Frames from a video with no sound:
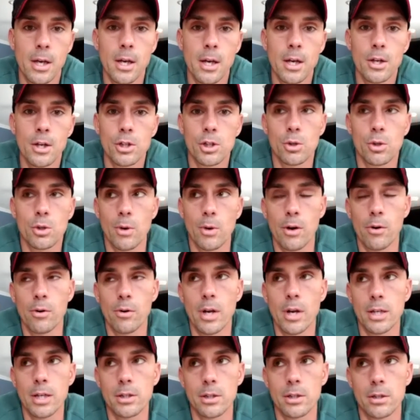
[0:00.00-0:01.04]
So I don't
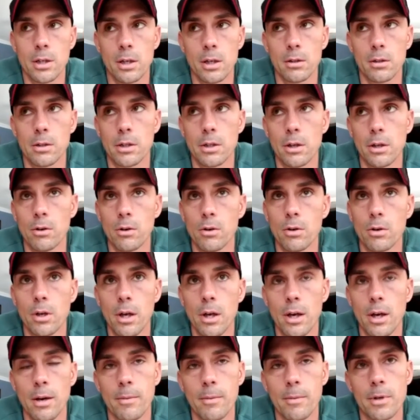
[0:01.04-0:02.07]
necessarily go, okay,
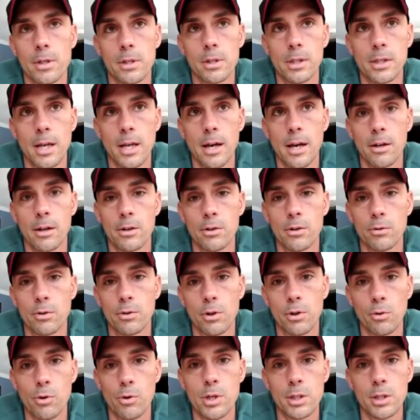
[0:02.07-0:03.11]
I'm gonna sit down and do
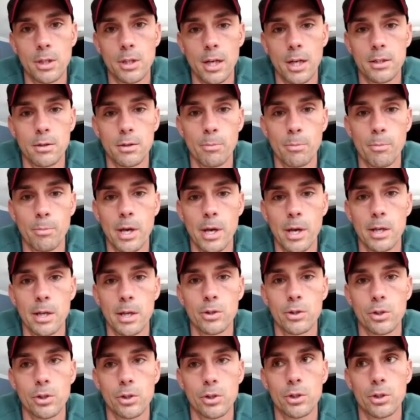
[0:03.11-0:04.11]
3 sets of bench,